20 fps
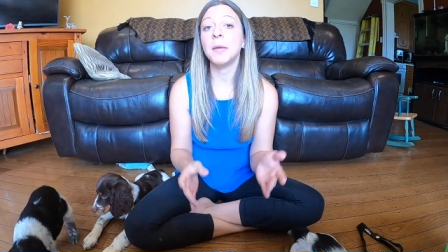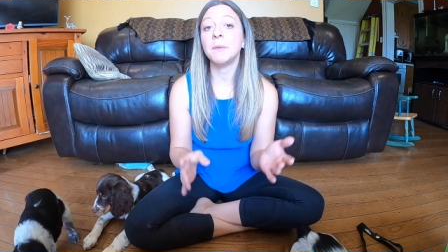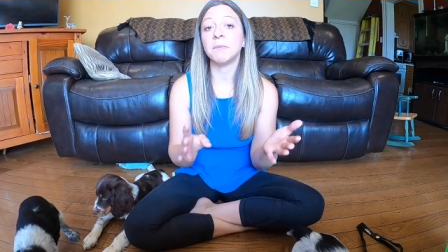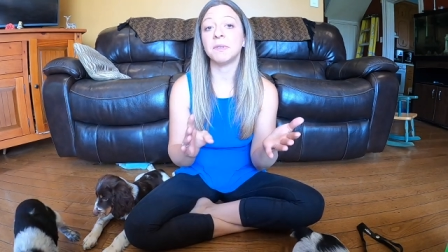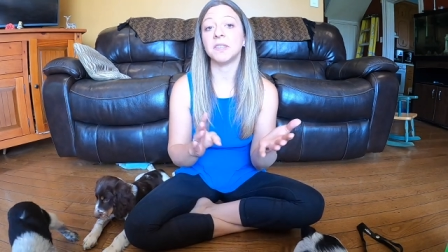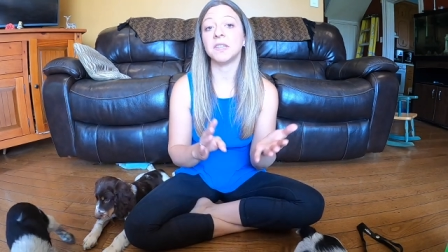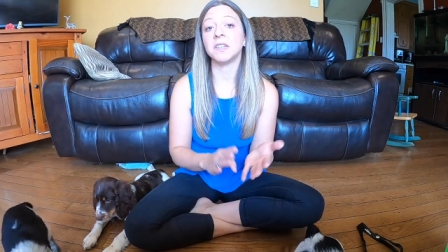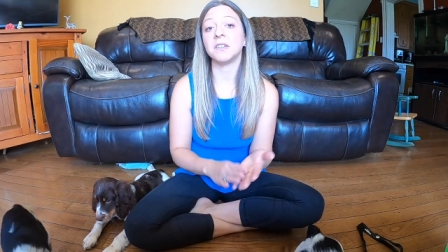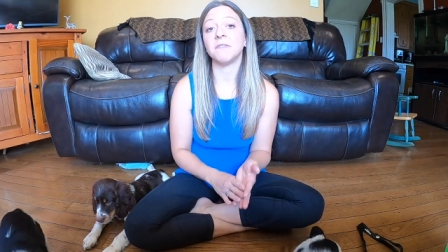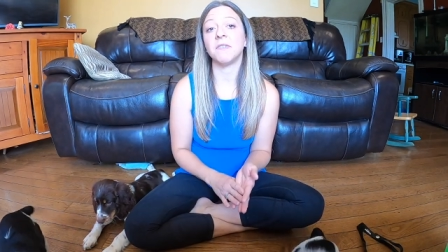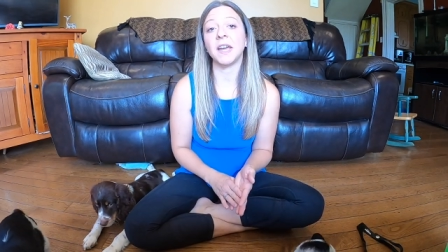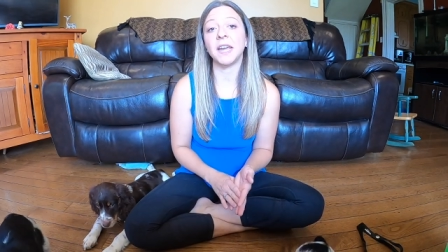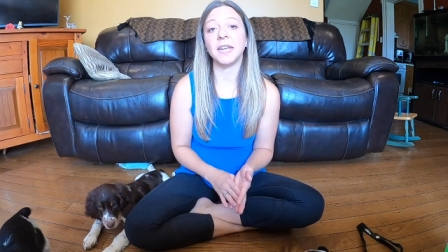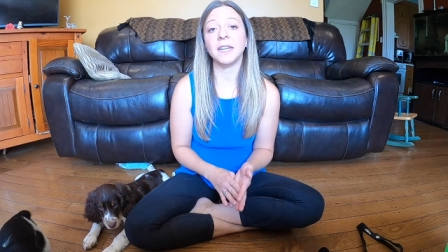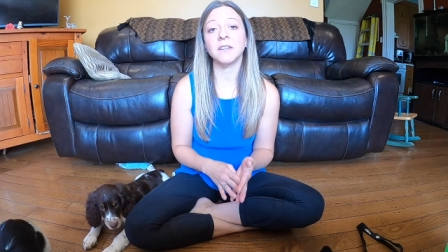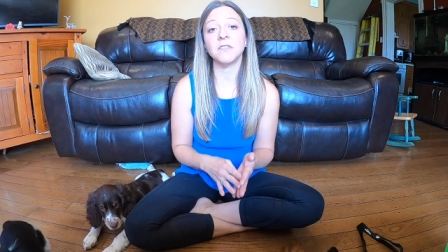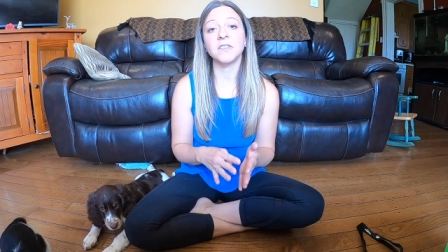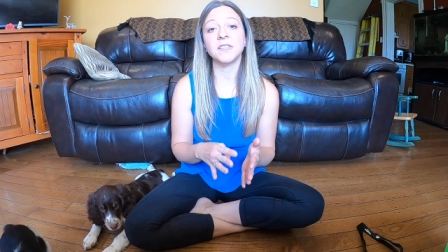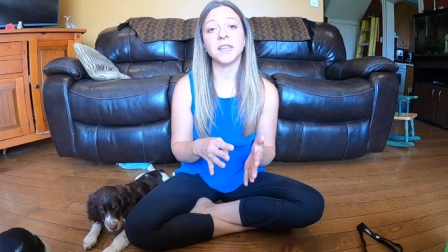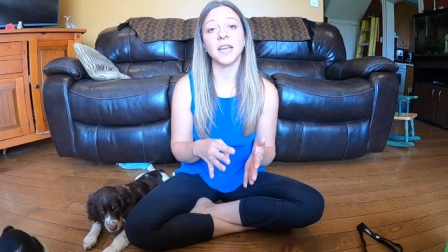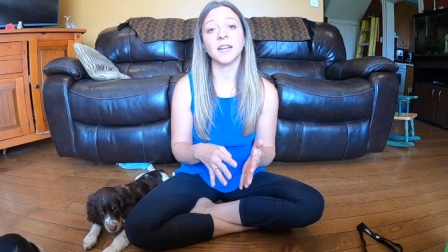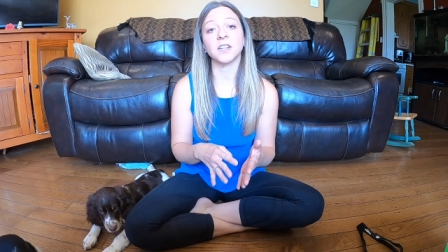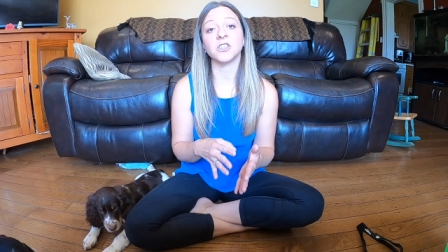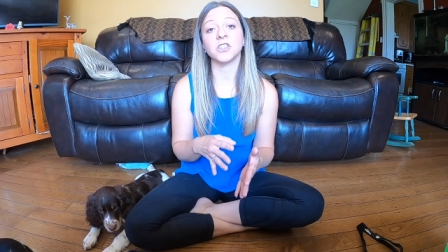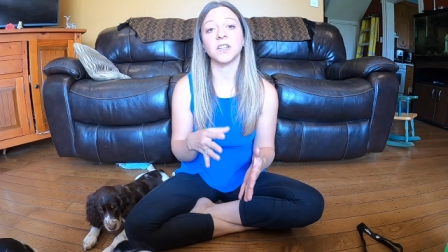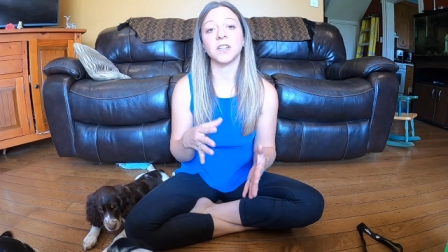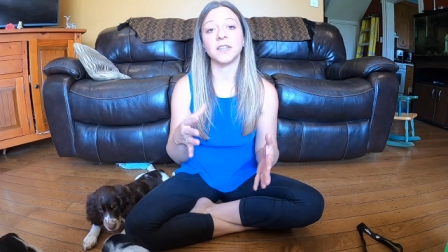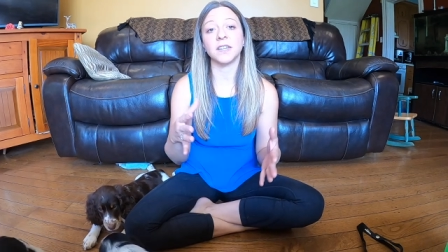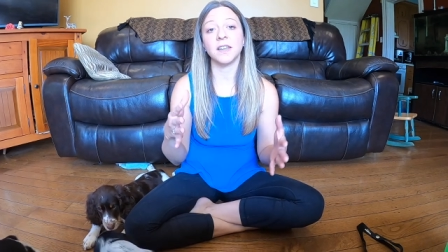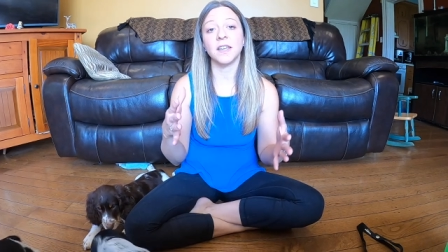But the divider
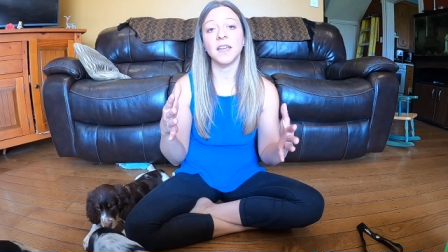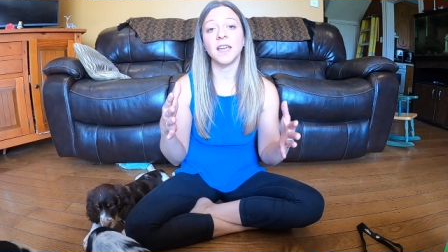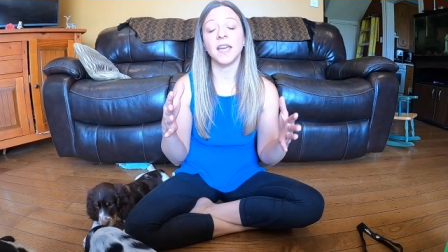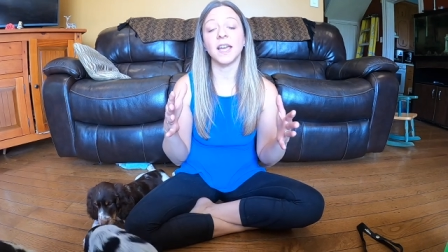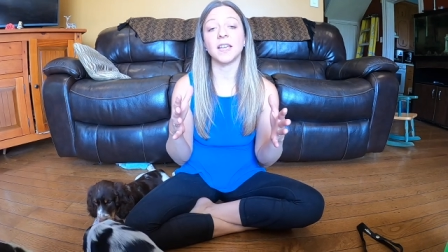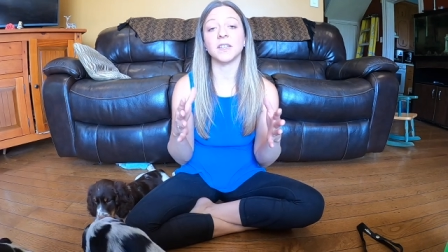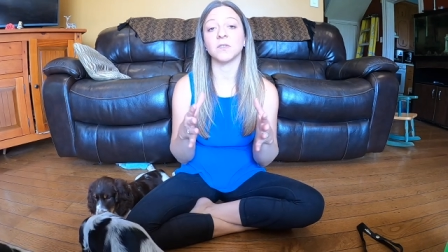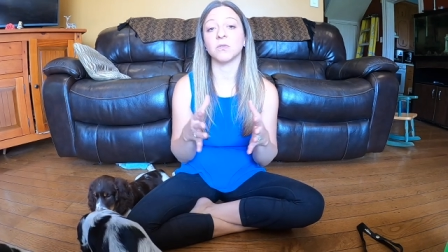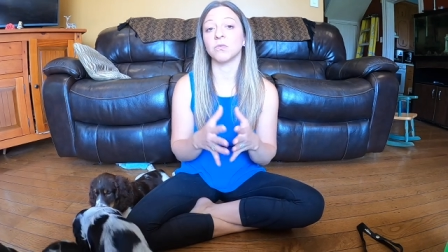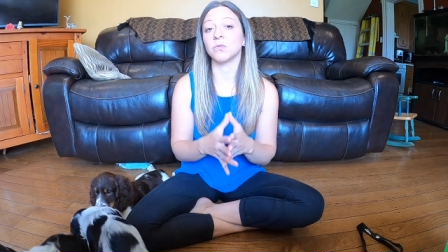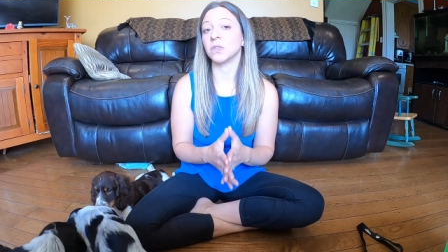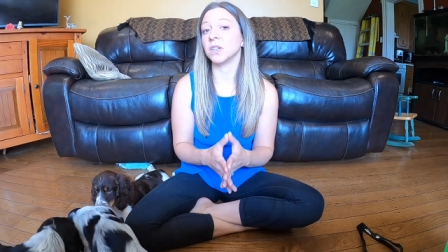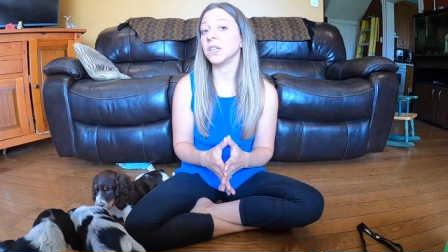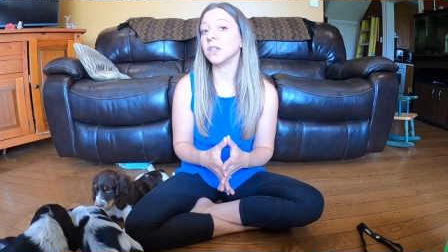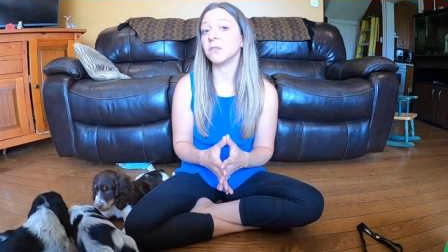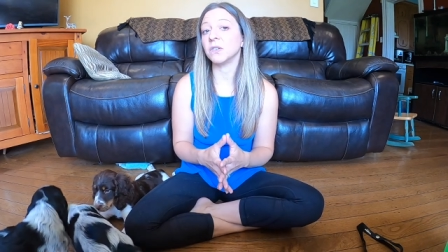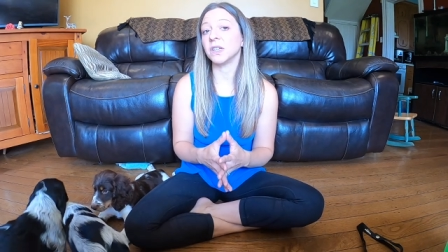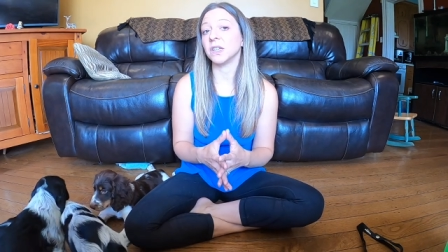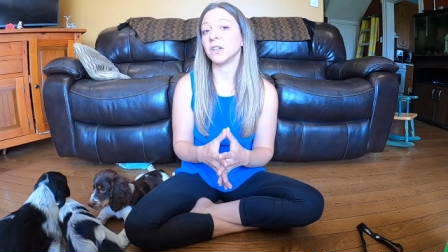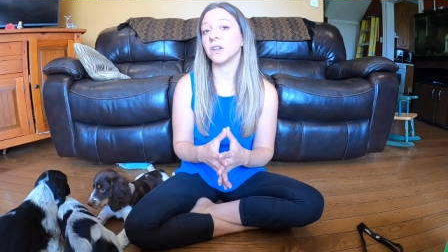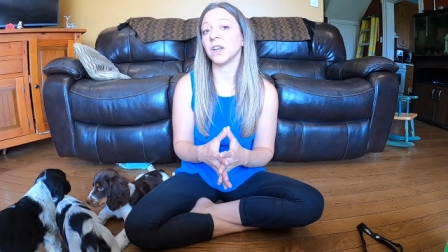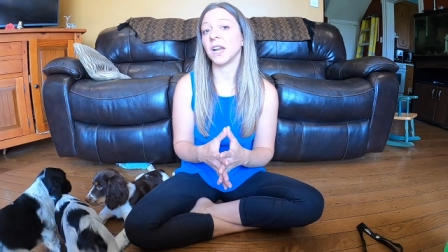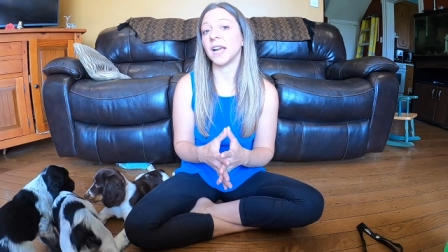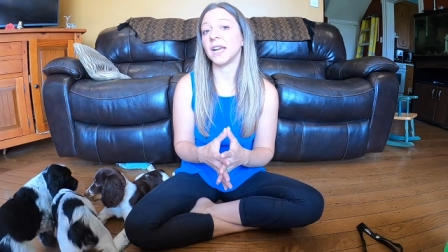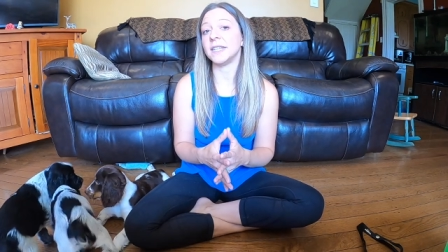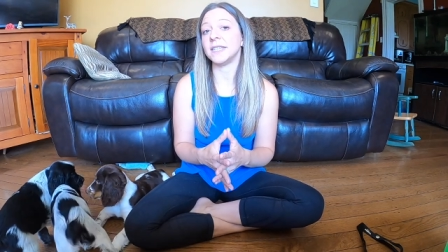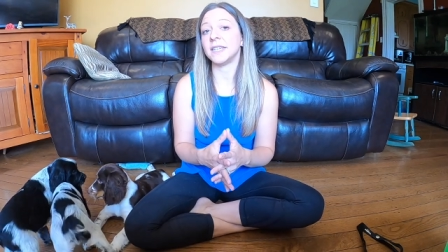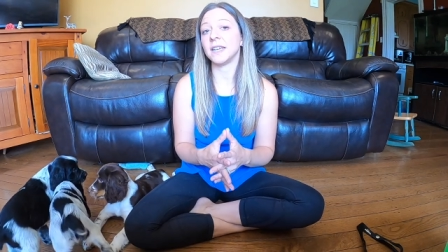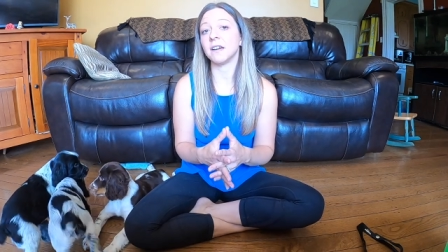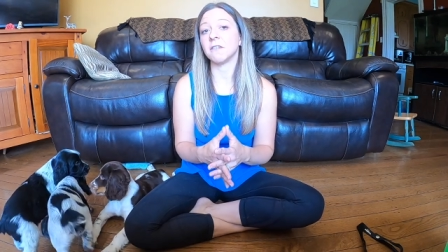section is a really, really good
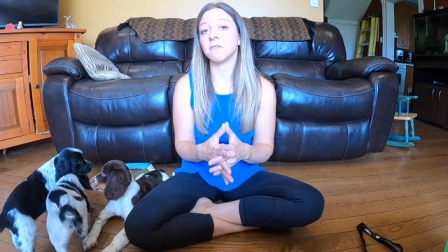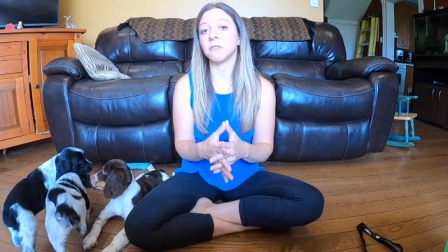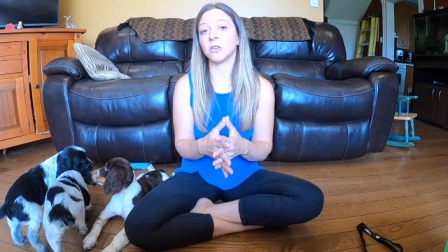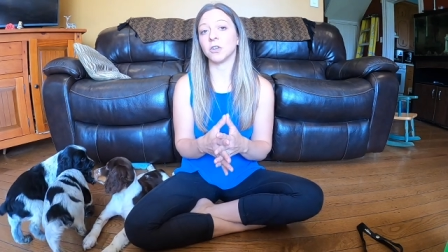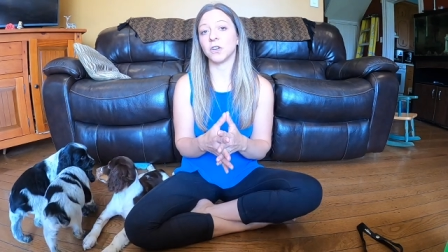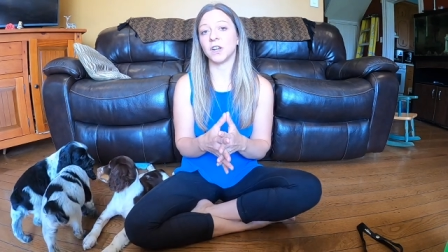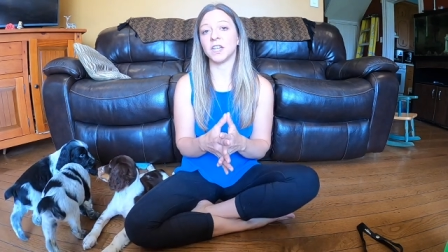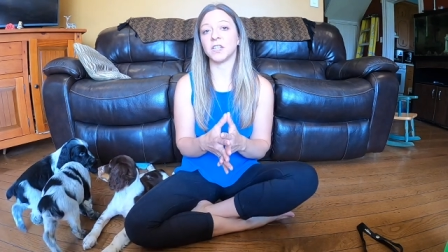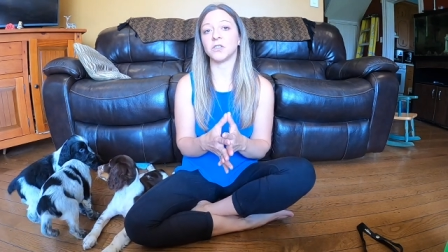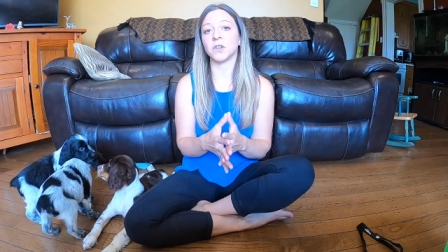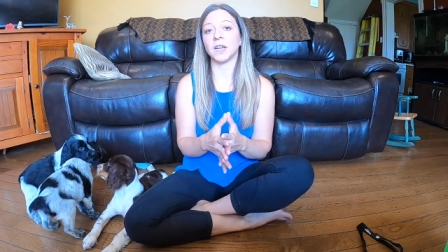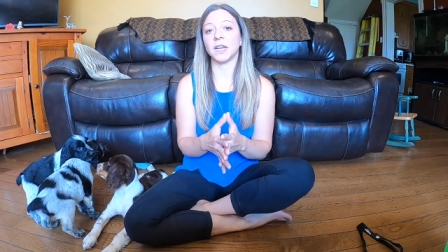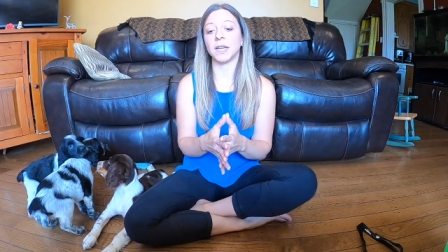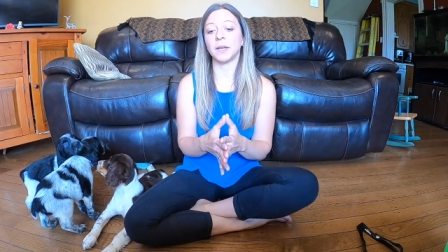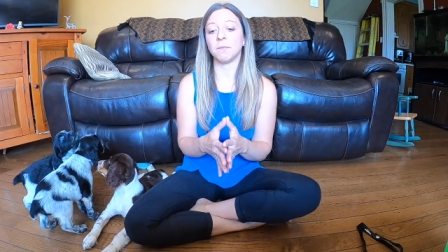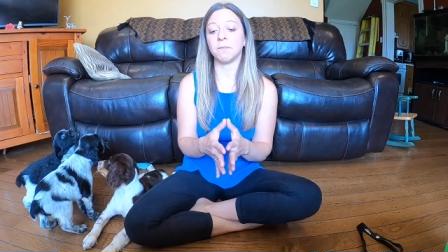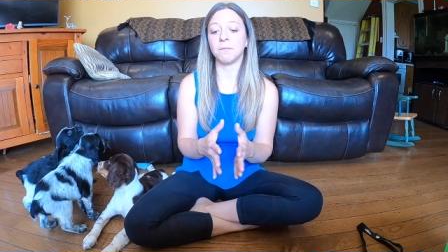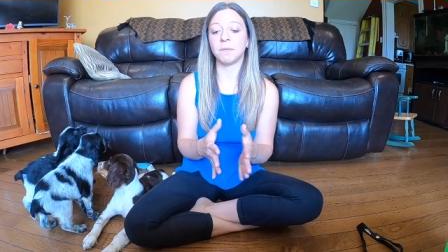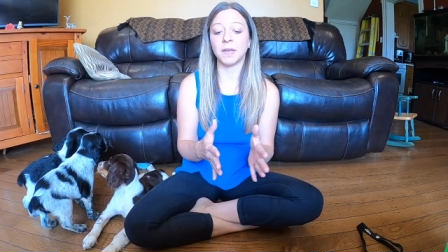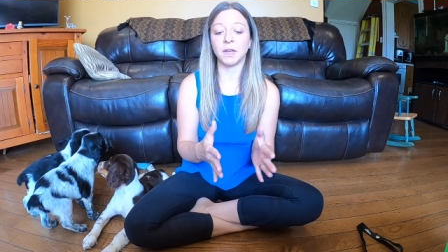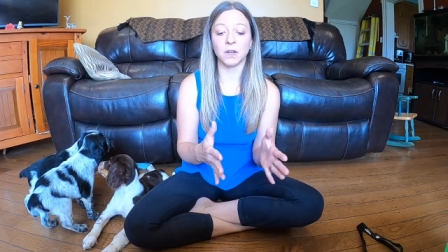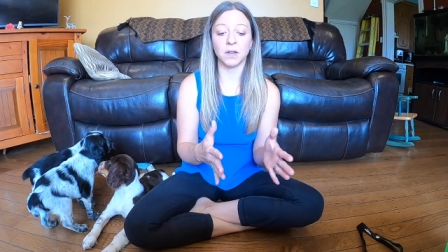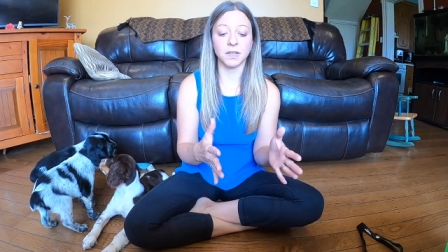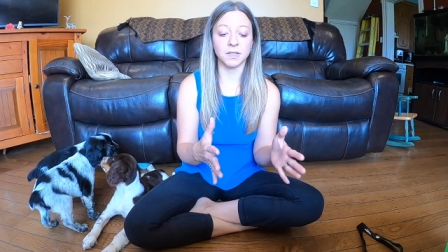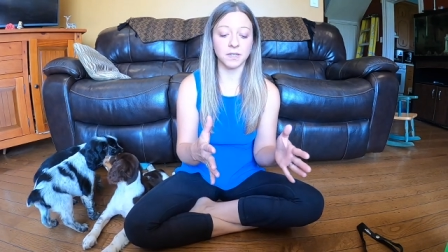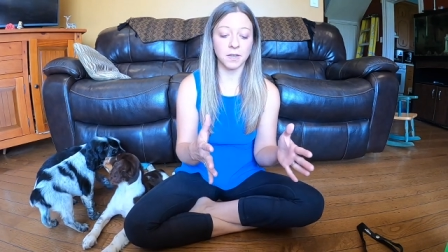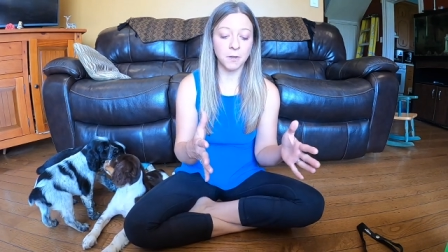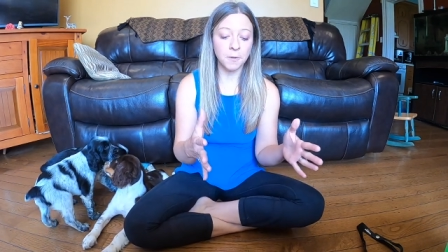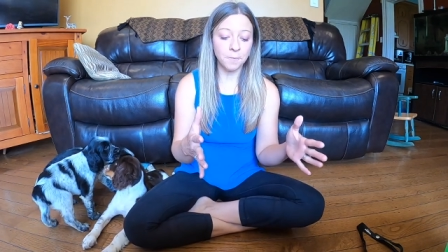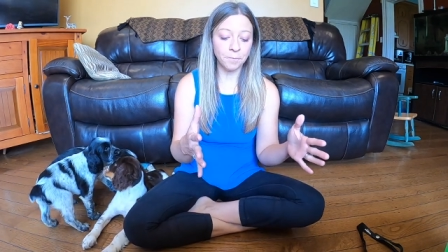idea for crate training
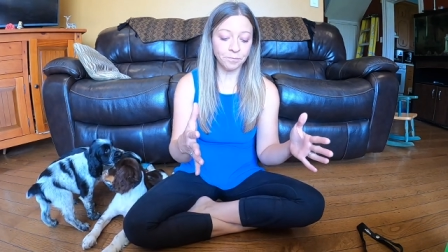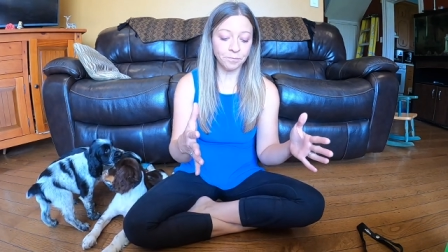because